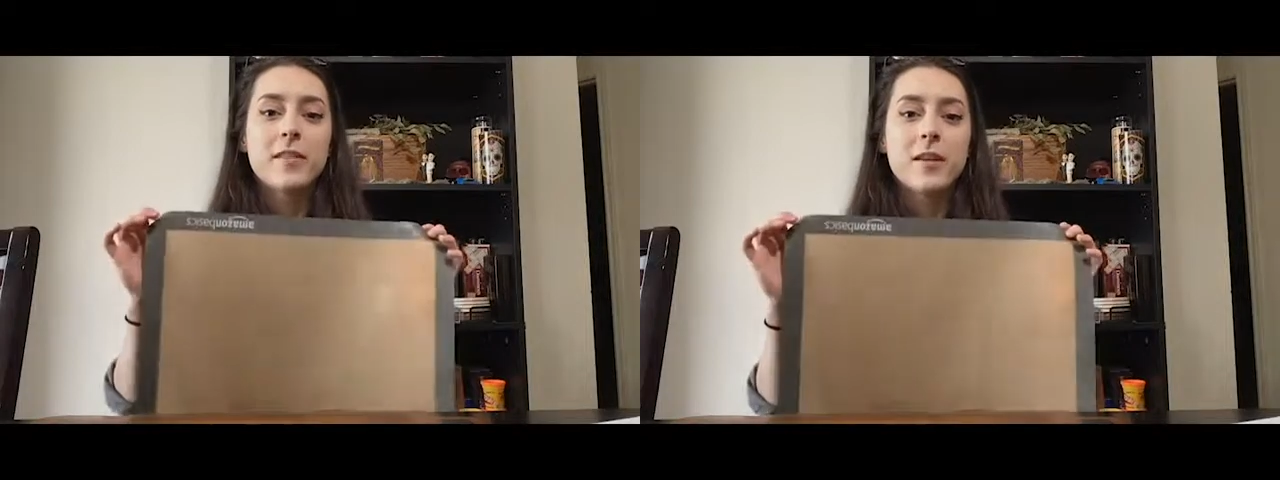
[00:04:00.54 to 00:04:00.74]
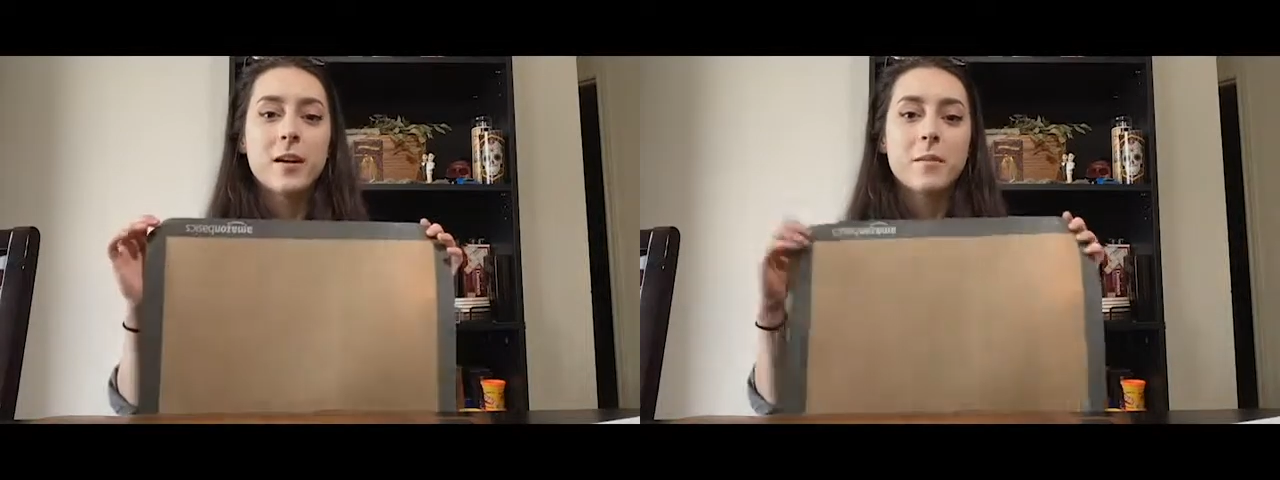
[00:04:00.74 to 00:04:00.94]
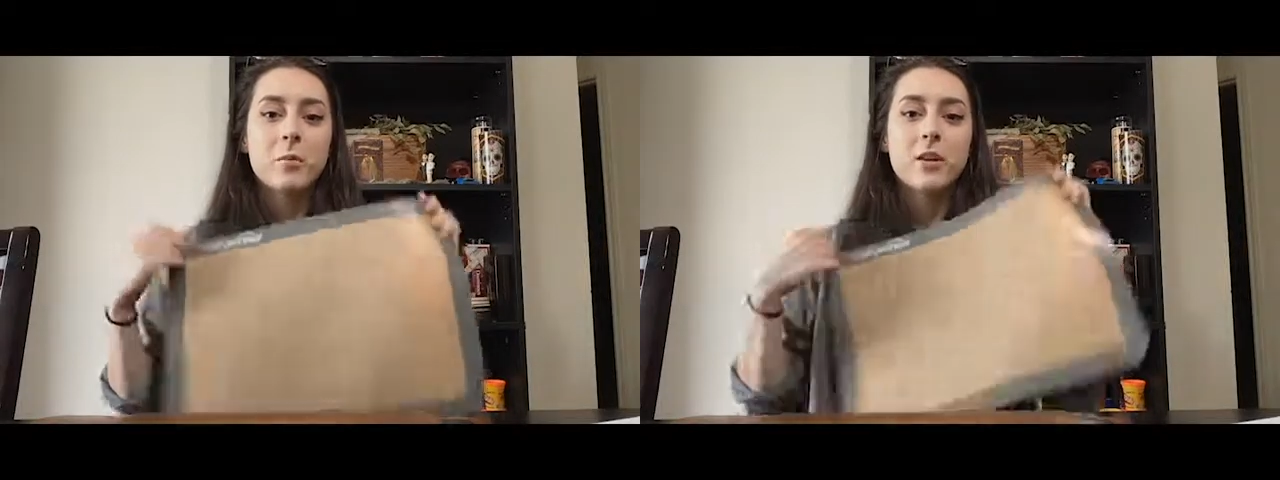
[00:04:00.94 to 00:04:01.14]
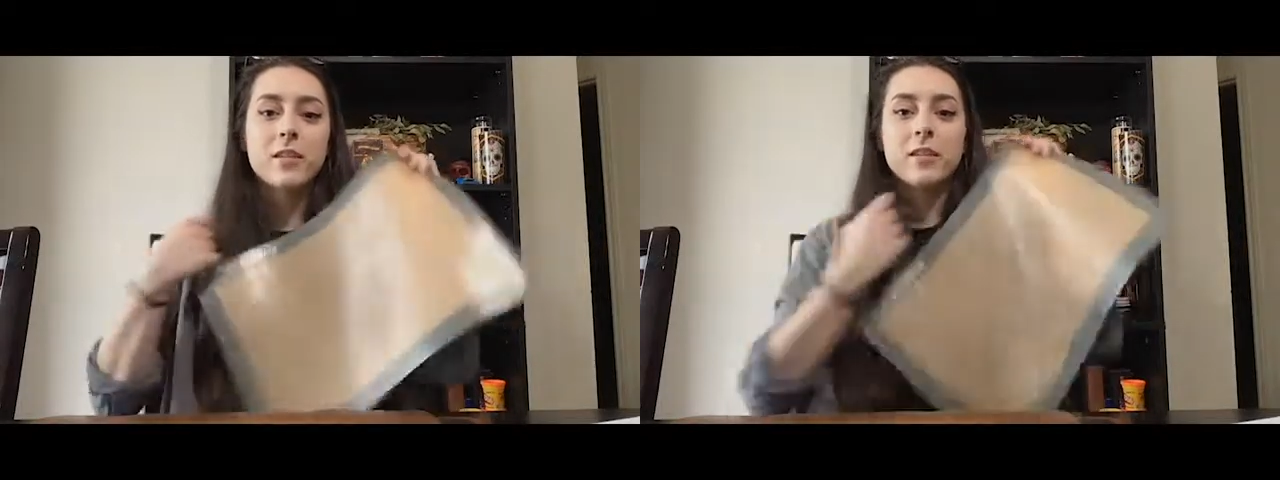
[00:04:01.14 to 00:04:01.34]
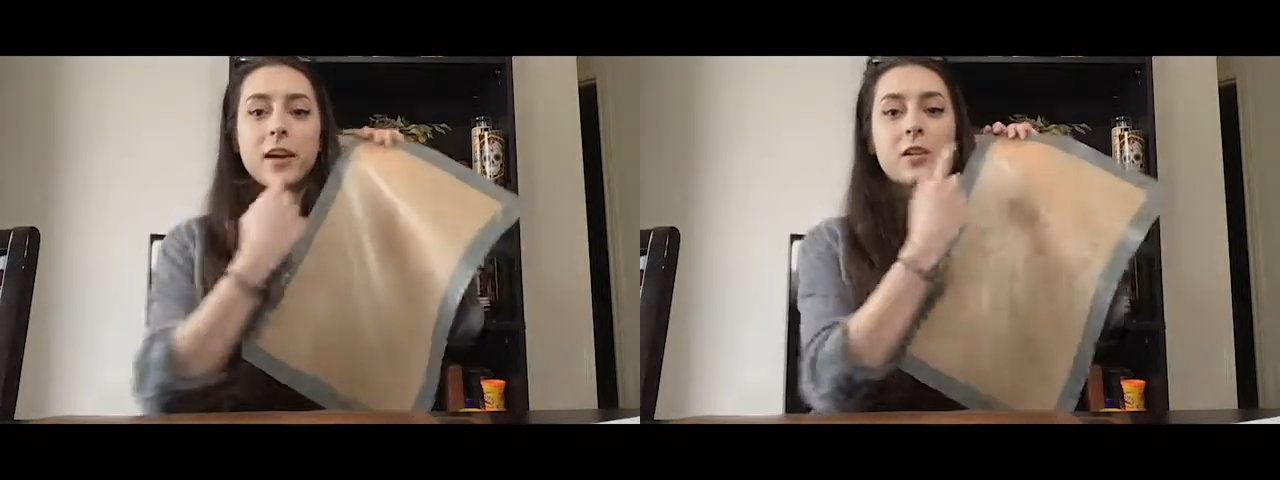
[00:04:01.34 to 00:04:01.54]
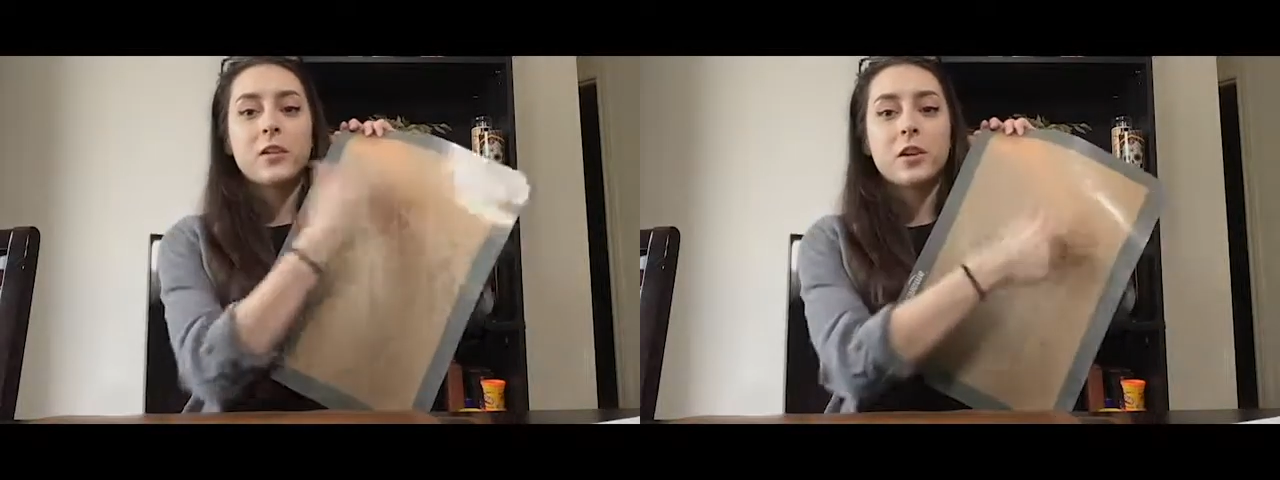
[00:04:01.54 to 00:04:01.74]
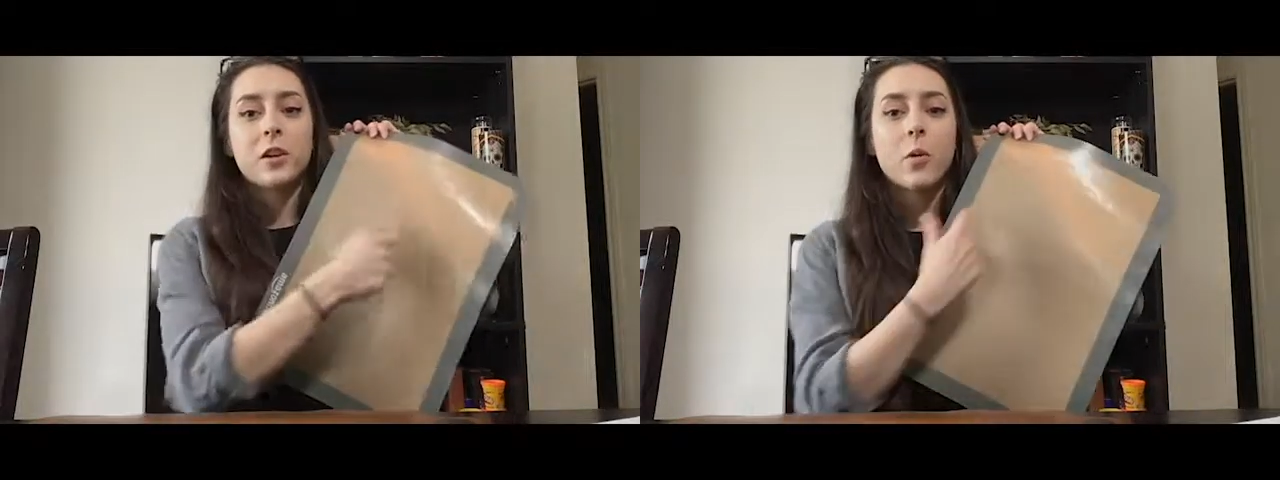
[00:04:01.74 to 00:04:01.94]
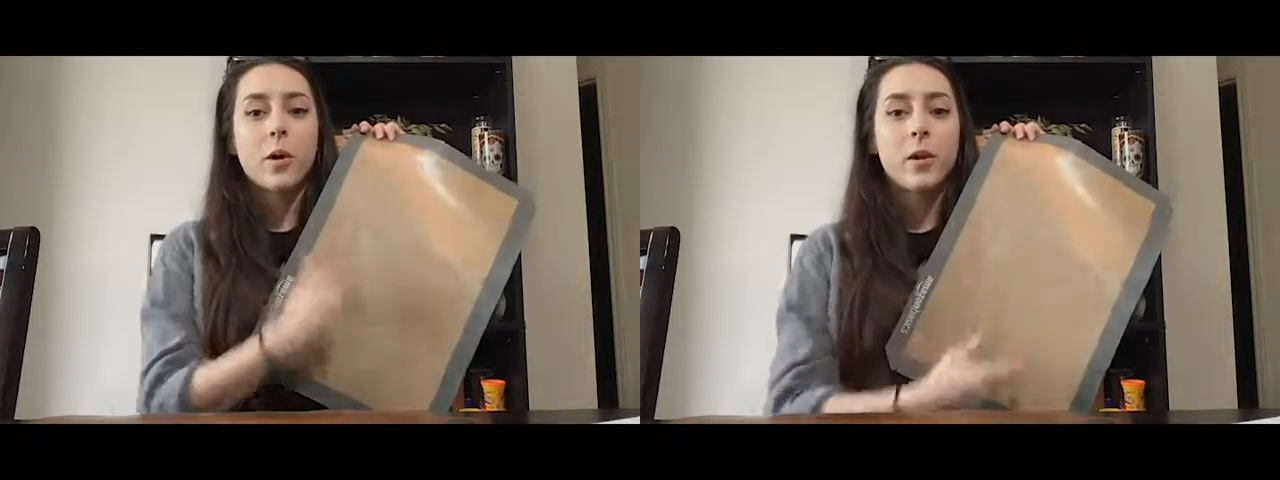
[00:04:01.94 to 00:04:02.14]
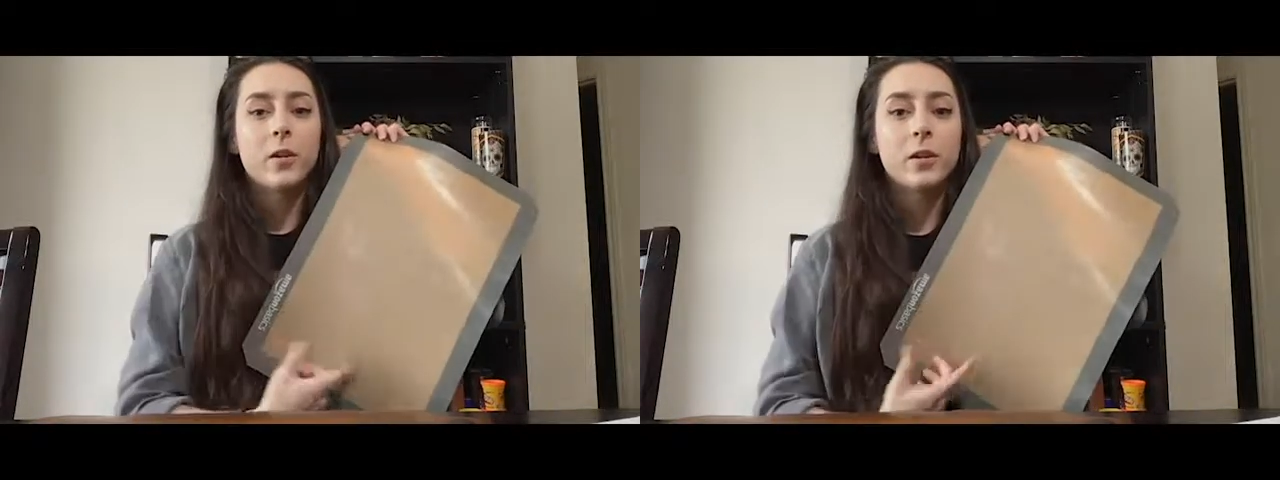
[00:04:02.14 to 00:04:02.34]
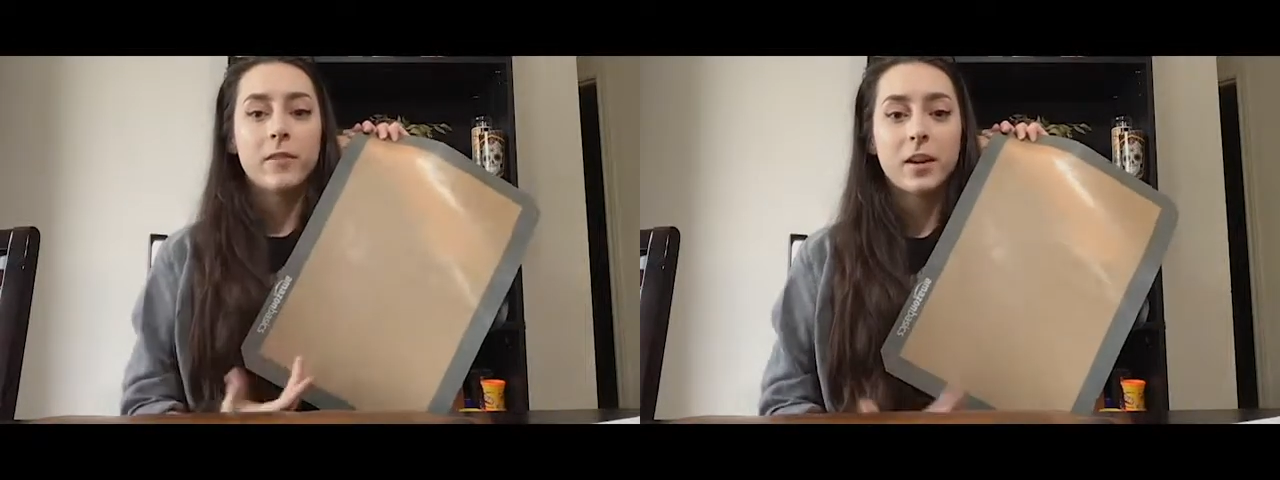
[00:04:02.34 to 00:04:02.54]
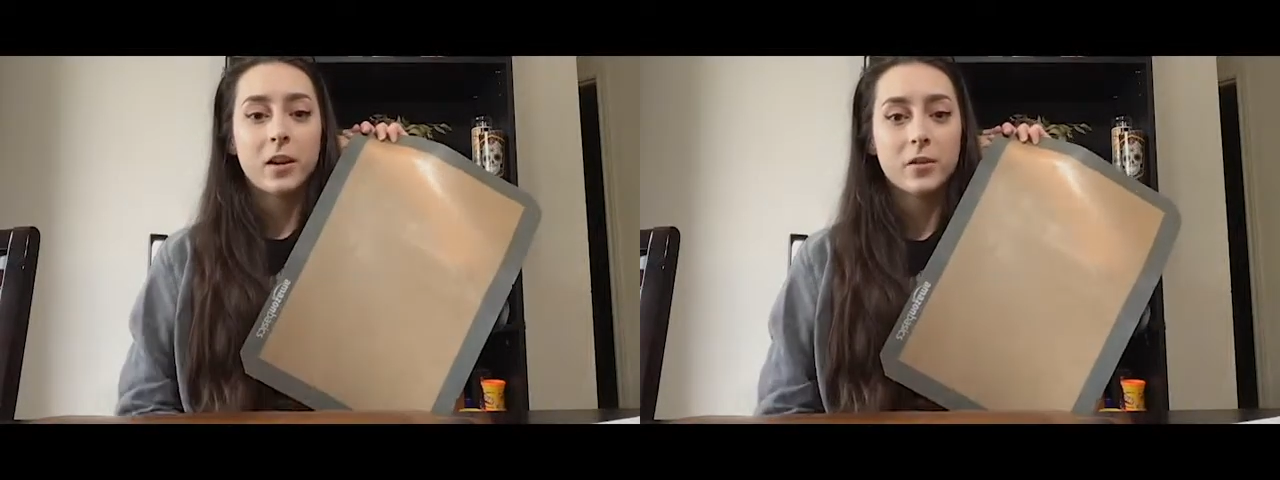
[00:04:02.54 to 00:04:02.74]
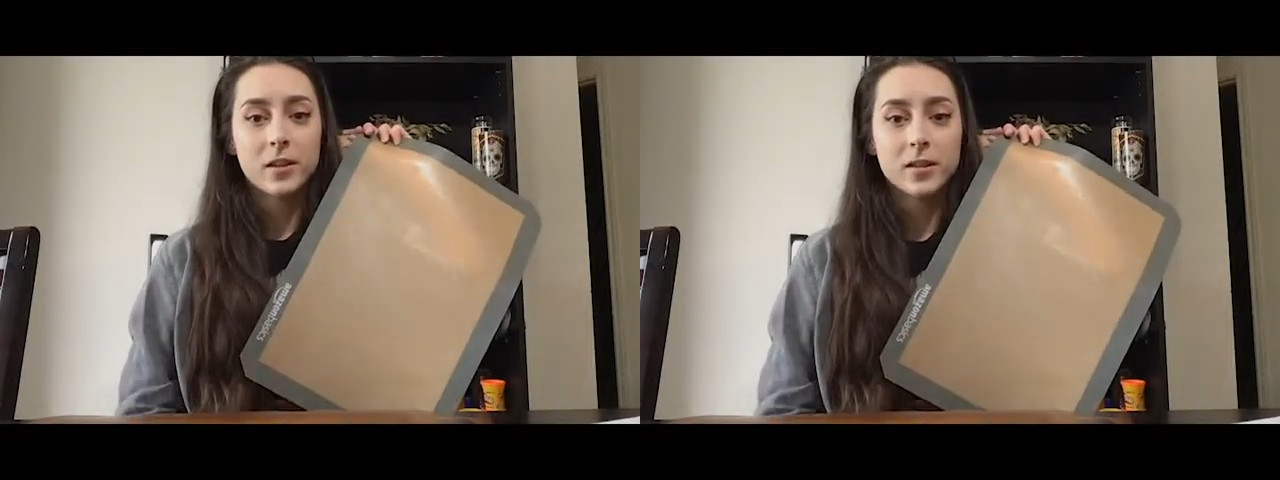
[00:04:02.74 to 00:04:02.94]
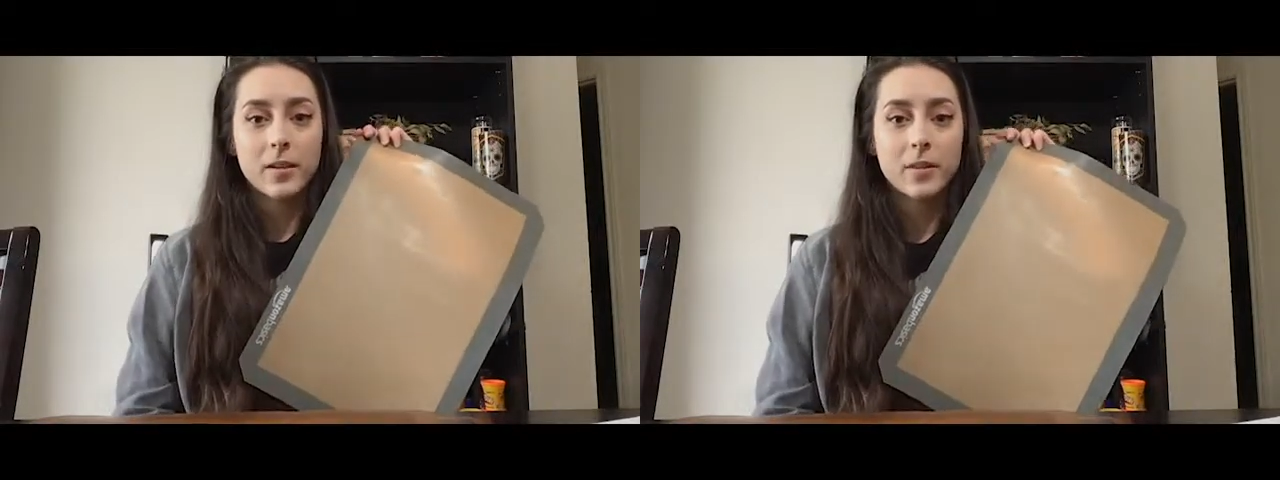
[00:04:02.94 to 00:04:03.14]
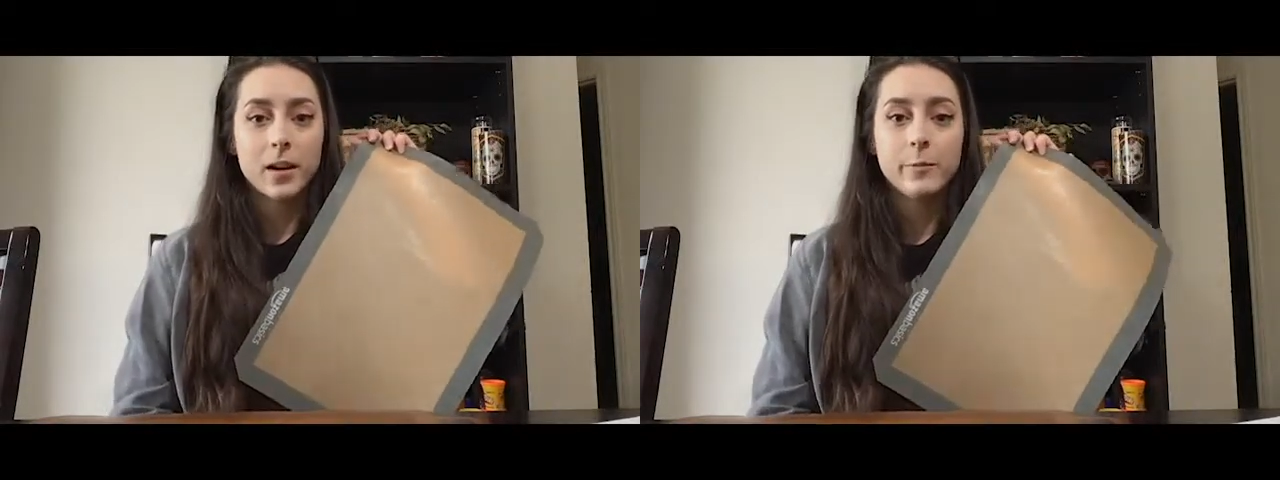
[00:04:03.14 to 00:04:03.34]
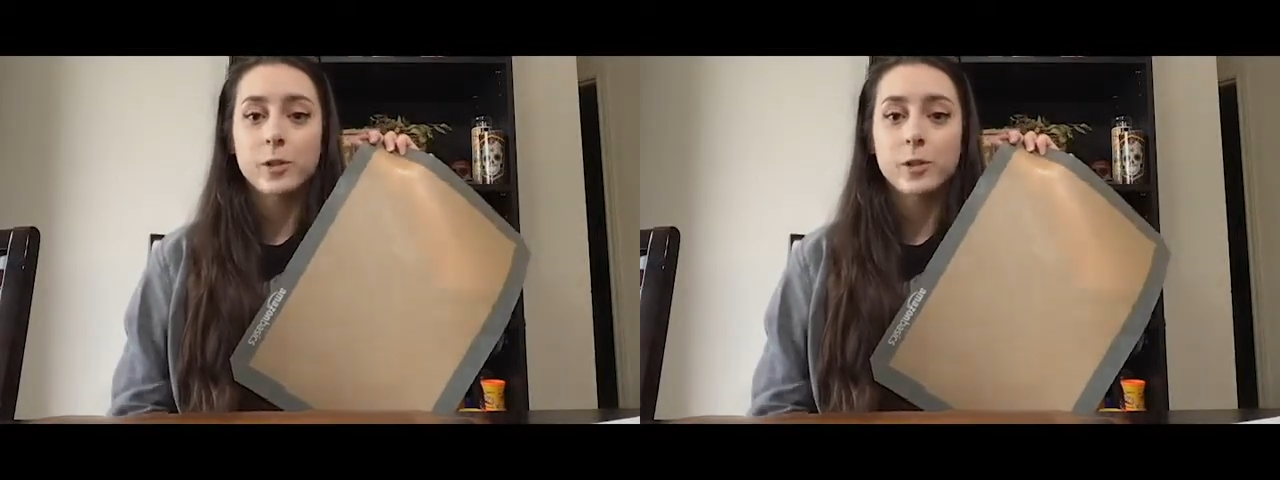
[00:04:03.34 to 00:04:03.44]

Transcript: them with, like, cooking oil, or if they get grease on them,